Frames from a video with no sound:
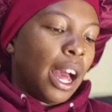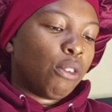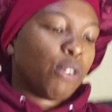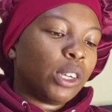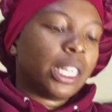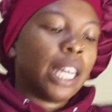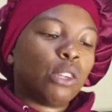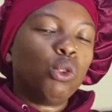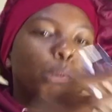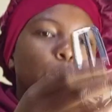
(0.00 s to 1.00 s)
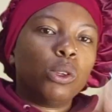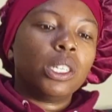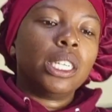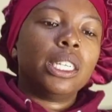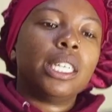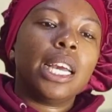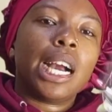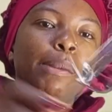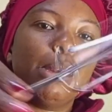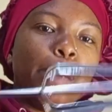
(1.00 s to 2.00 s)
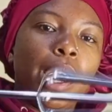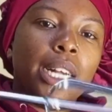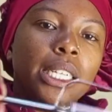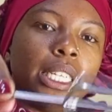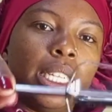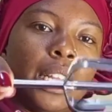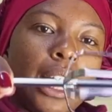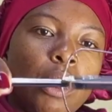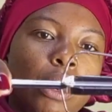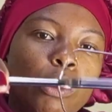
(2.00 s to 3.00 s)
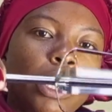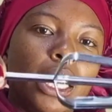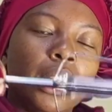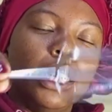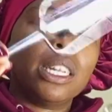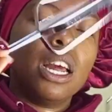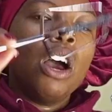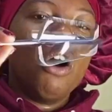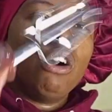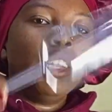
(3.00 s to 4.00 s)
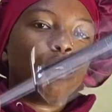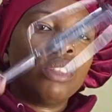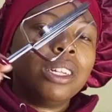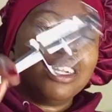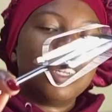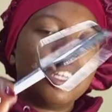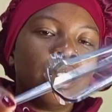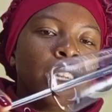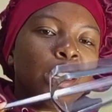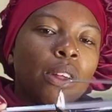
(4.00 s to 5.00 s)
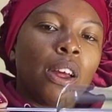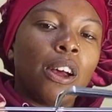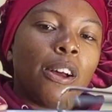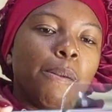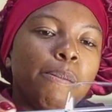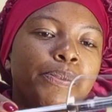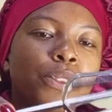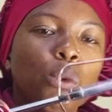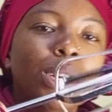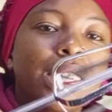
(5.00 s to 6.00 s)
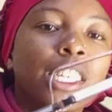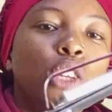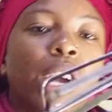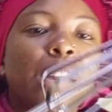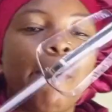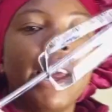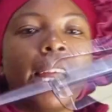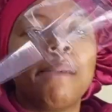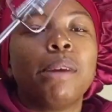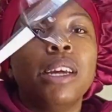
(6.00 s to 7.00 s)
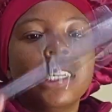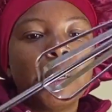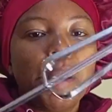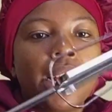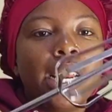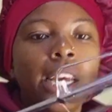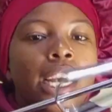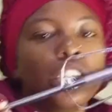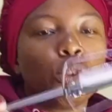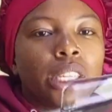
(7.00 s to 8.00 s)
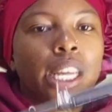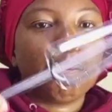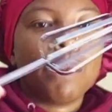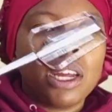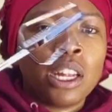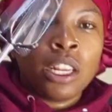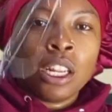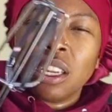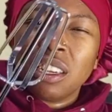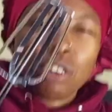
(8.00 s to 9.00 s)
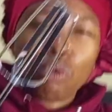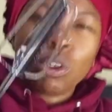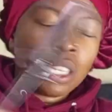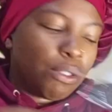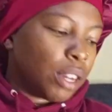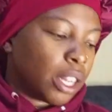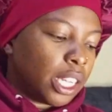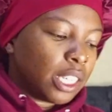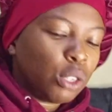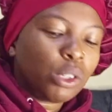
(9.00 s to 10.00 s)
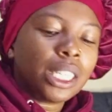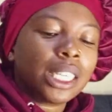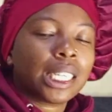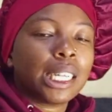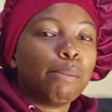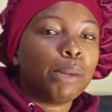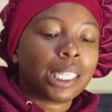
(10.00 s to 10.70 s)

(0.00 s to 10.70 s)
And of course, there are two because they come in pairs. The other one looks like this. Also, these whisks, you can buy them separately and use them doing different things using the same